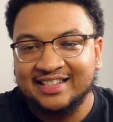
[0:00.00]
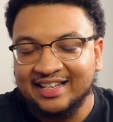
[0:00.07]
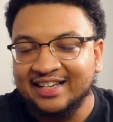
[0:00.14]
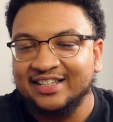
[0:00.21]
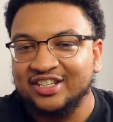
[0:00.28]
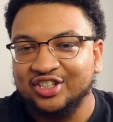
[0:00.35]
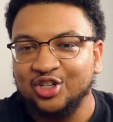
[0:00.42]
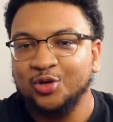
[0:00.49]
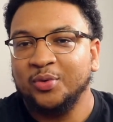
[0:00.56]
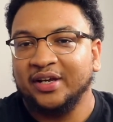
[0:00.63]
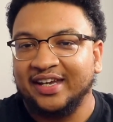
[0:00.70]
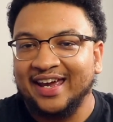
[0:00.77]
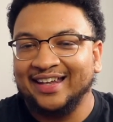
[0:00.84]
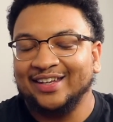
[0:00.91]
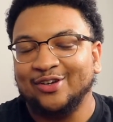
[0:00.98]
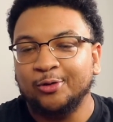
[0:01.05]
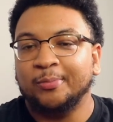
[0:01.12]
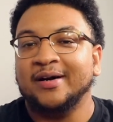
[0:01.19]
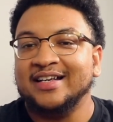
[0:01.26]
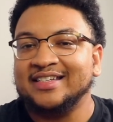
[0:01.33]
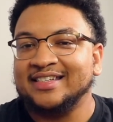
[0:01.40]
nothing to do with Kelly
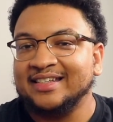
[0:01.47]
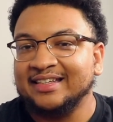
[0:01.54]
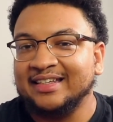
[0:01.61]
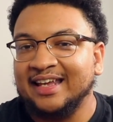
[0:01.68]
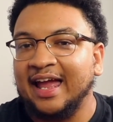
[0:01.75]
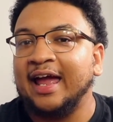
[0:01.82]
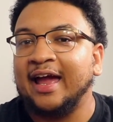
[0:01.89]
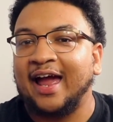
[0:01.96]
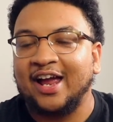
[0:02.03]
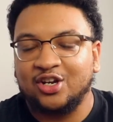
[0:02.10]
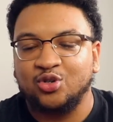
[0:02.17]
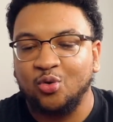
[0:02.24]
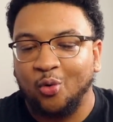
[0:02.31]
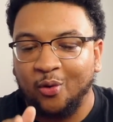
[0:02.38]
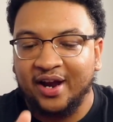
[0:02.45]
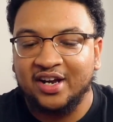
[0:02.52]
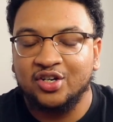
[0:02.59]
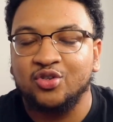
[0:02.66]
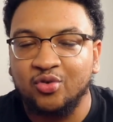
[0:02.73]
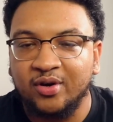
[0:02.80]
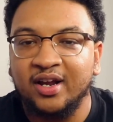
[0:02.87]
Oubre's actual
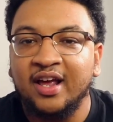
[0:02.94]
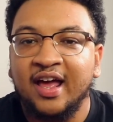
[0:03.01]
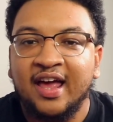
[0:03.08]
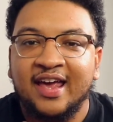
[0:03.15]
injury.